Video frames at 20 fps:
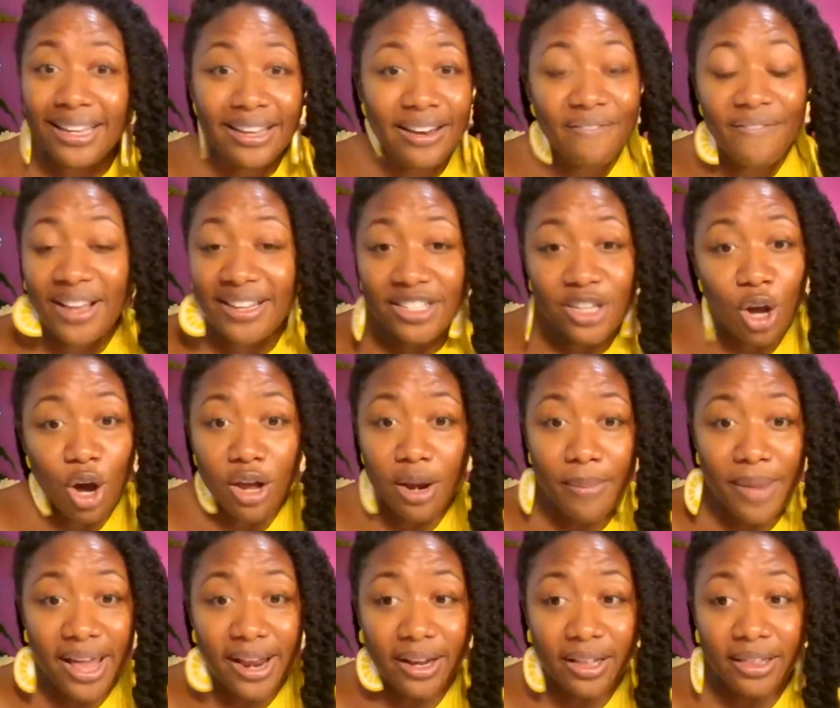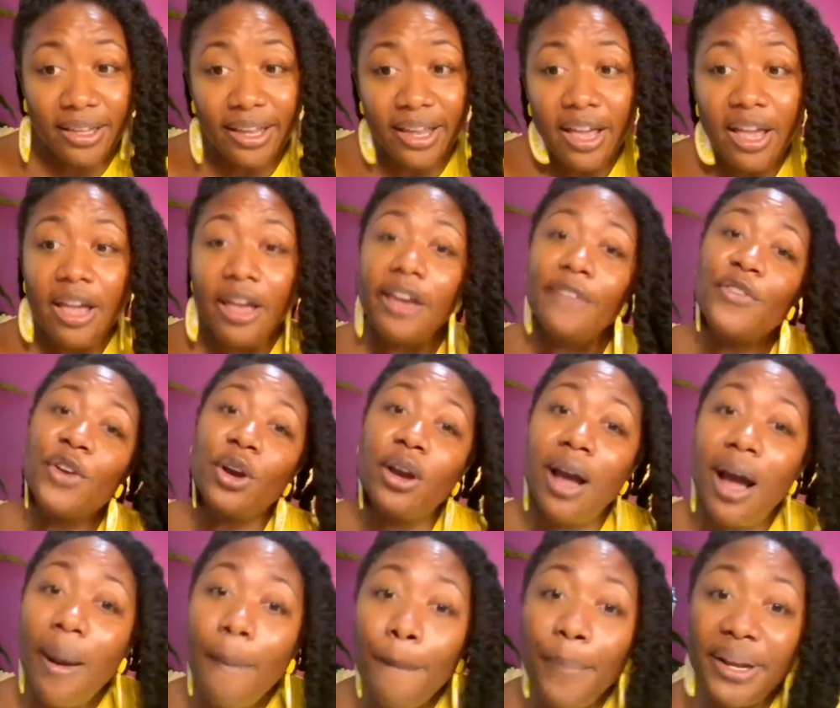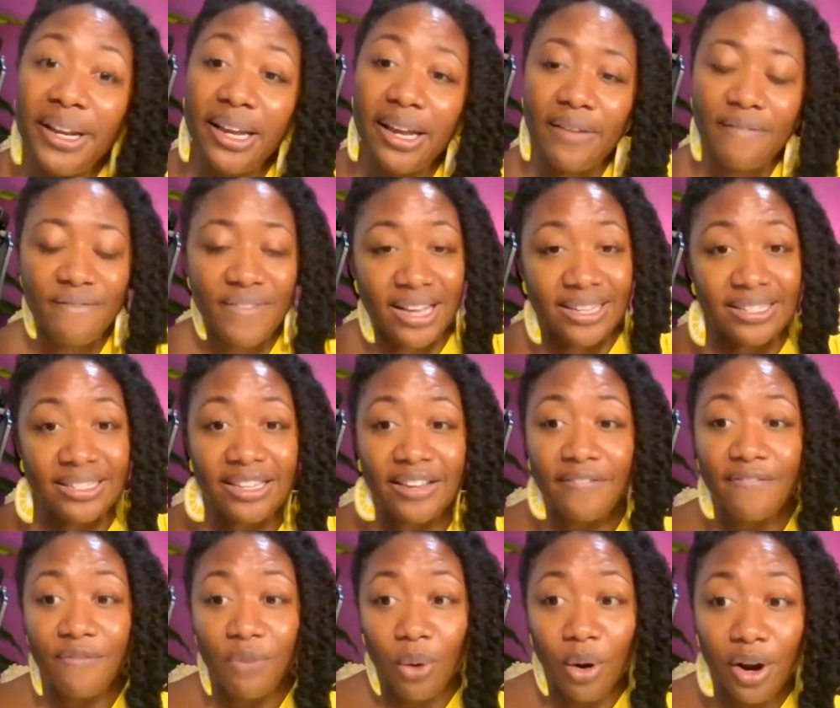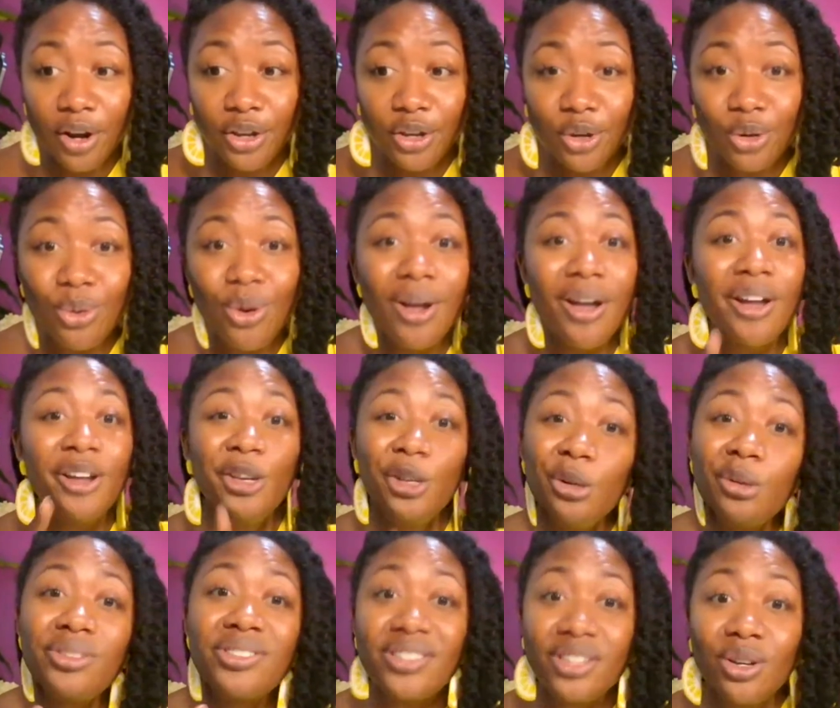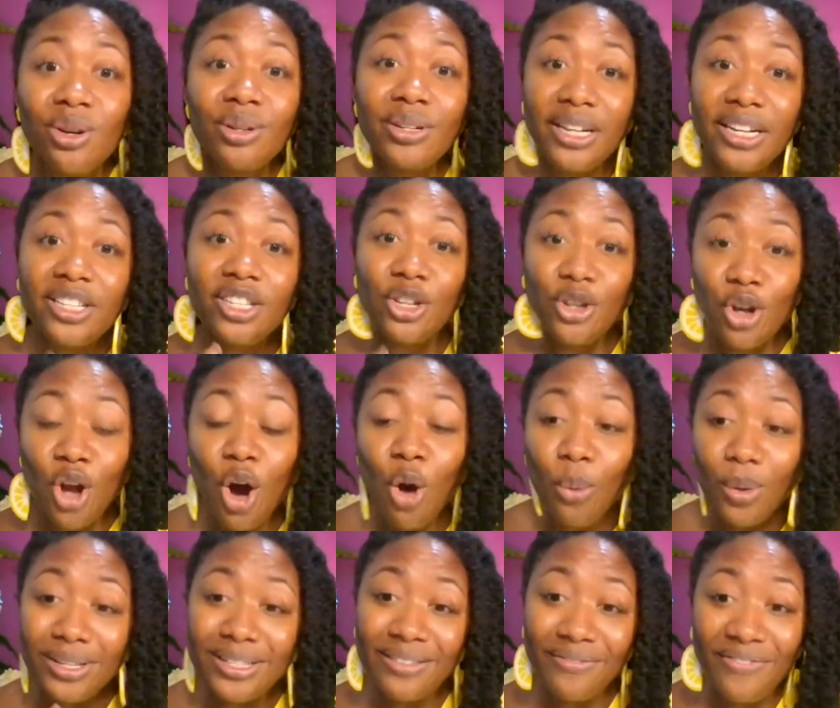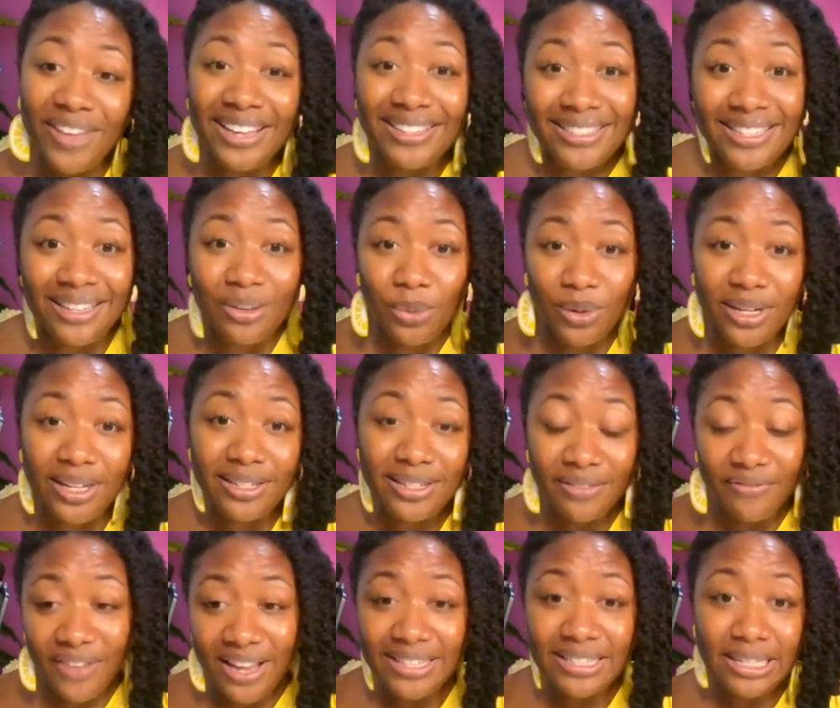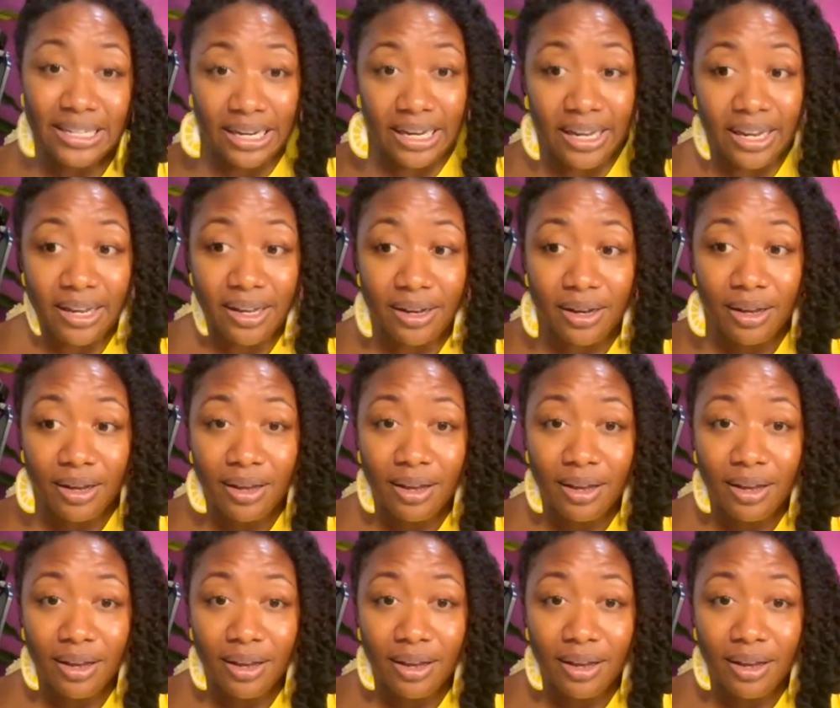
get invested automatically. If your company invests it for you, you still need to know what it's invested in.